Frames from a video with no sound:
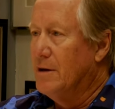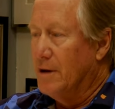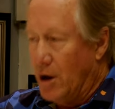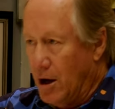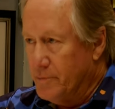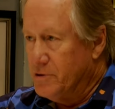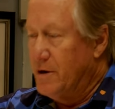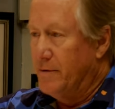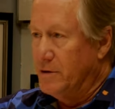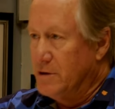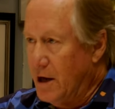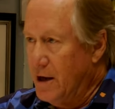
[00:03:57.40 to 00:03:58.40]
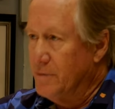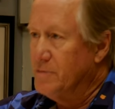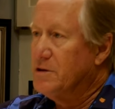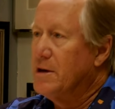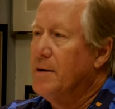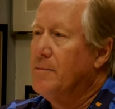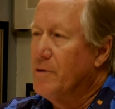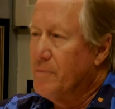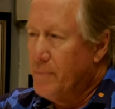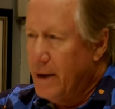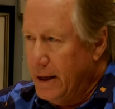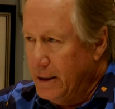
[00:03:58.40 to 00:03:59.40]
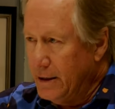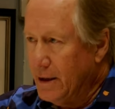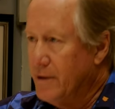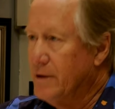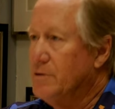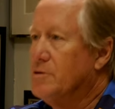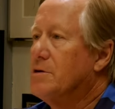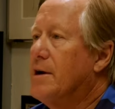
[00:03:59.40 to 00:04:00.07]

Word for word: accomplished. You haven't done them. Same with painting. I think you just